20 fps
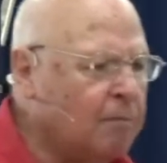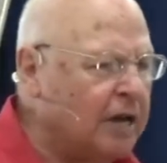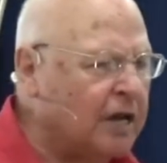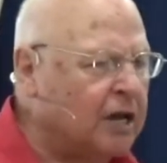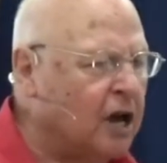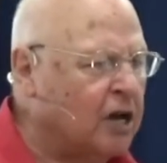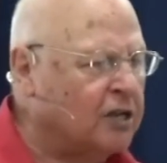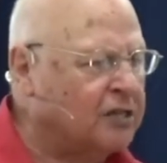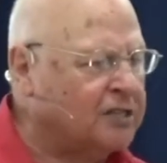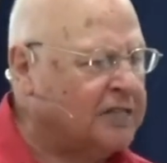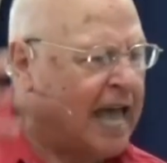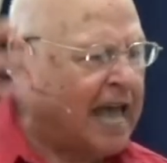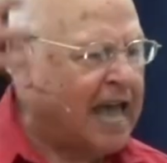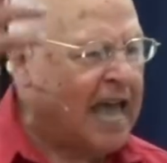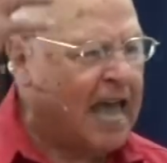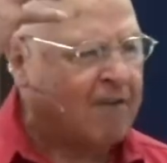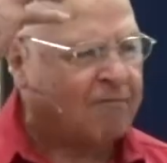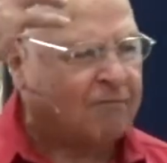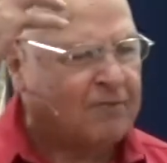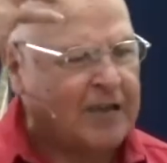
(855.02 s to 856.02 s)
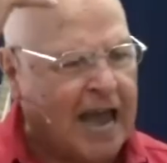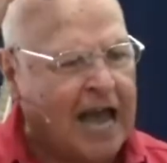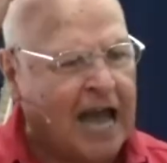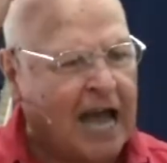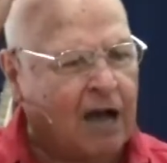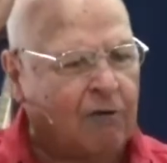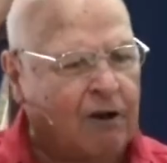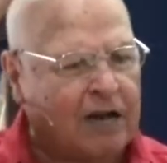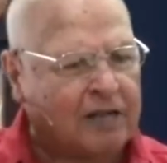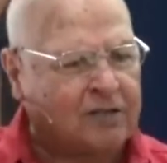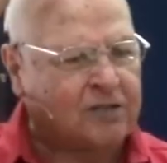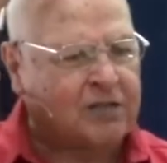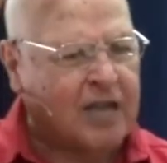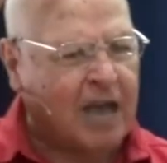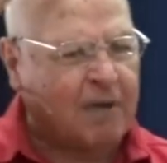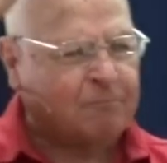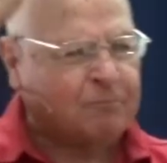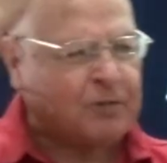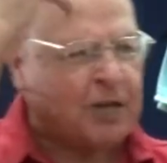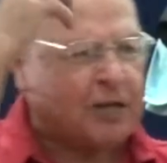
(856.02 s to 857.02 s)
because they have now
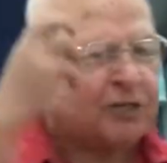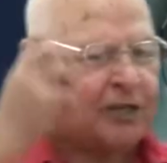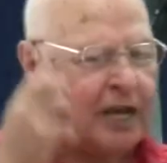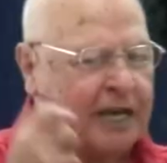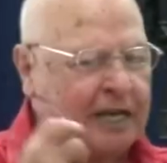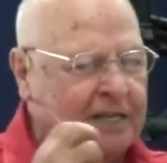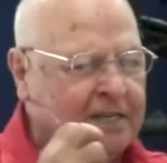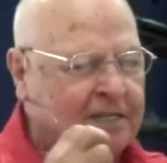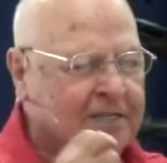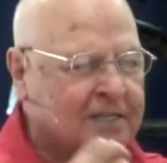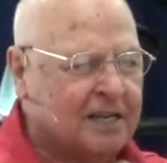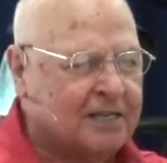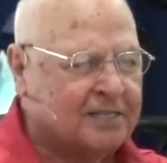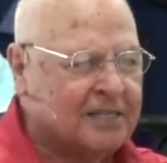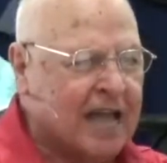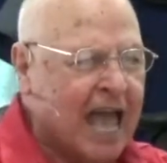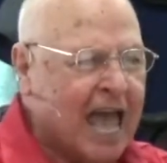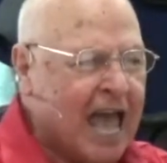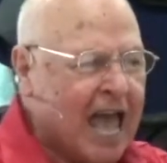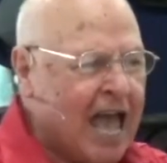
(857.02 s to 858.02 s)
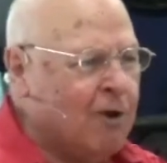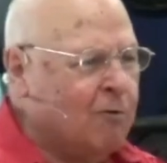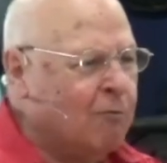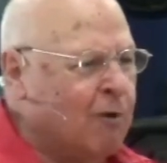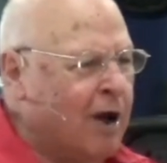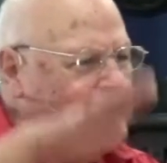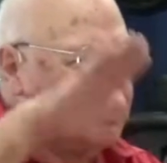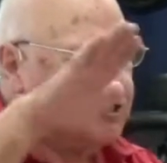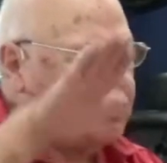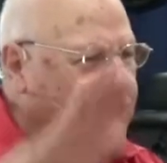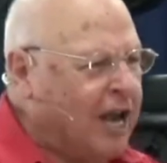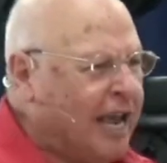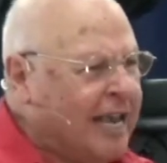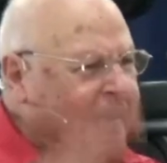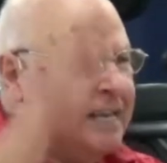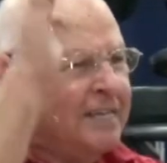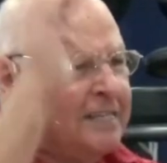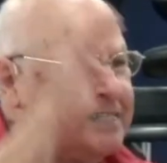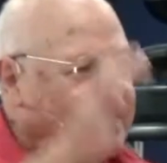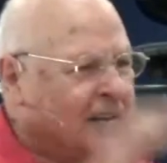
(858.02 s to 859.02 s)
accepted Jesus. And when
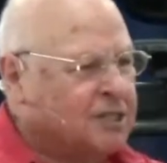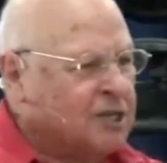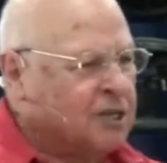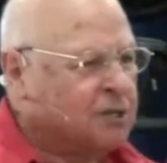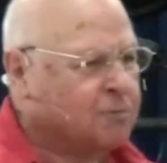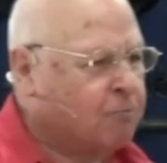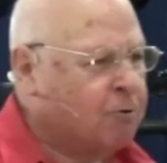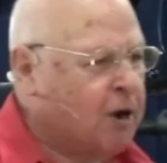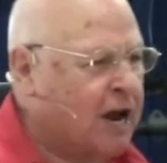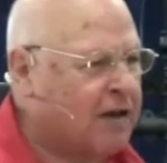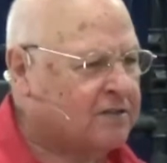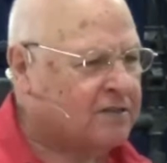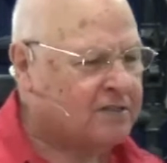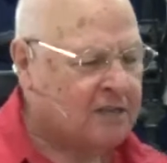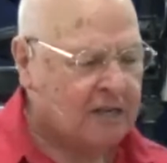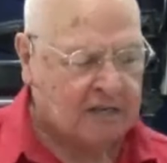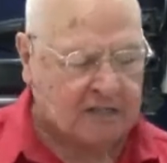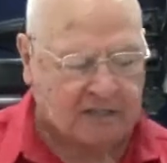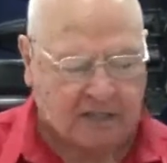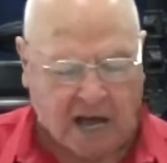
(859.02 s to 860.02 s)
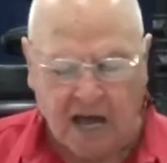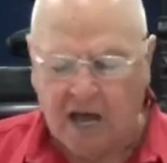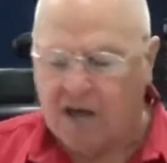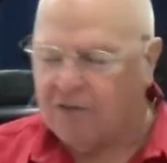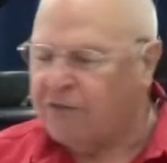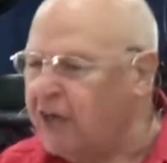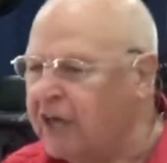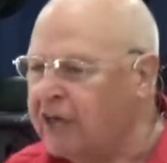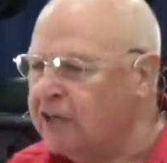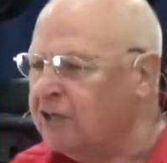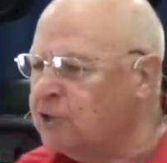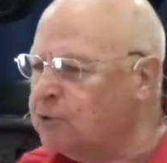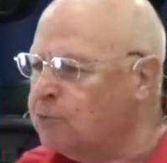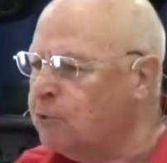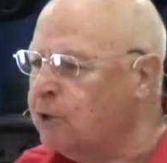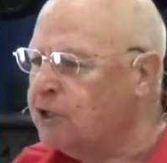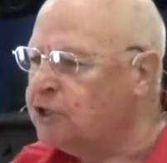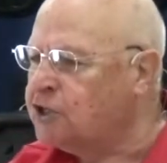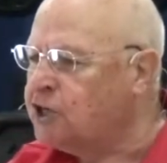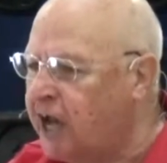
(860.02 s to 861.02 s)
Jesus is present, things
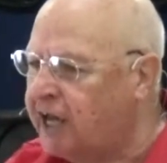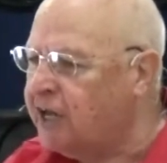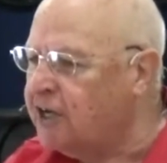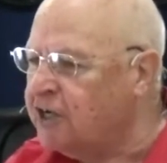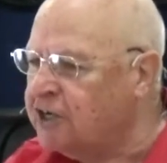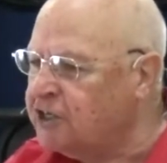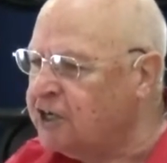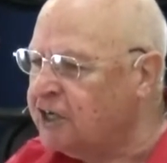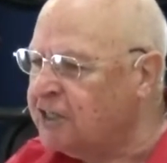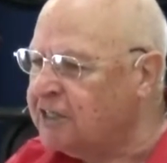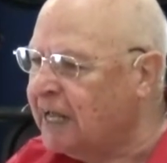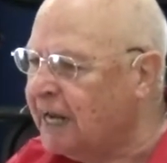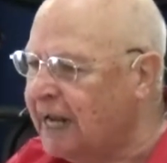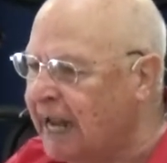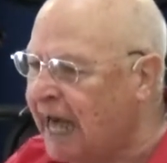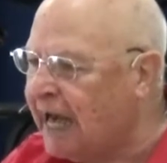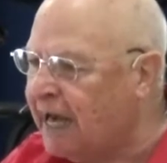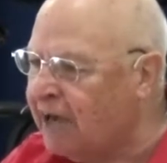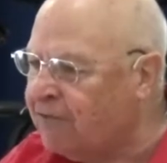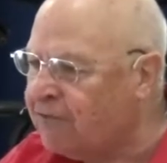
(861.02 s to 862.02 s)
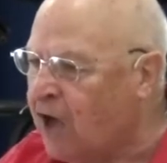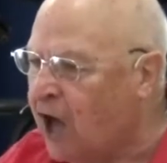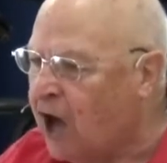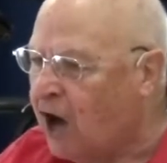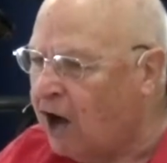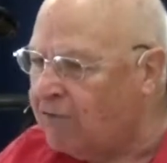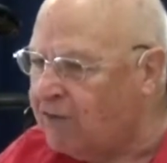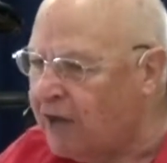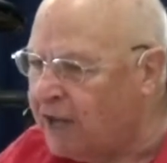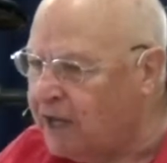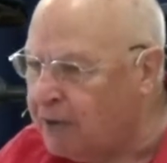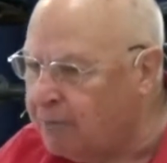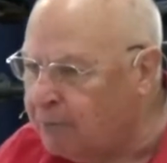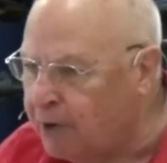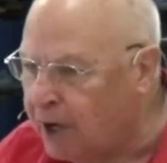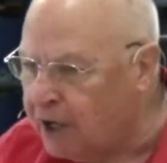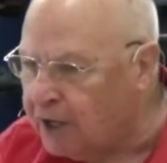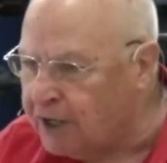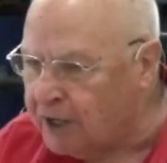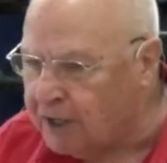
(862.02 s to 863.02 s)
will change in the life of
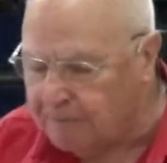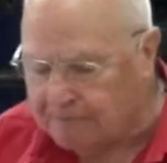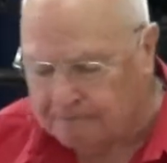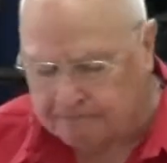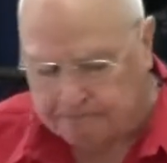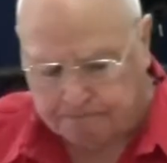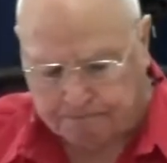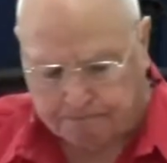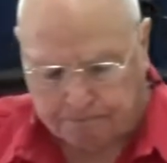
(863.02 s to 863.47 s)
anybody.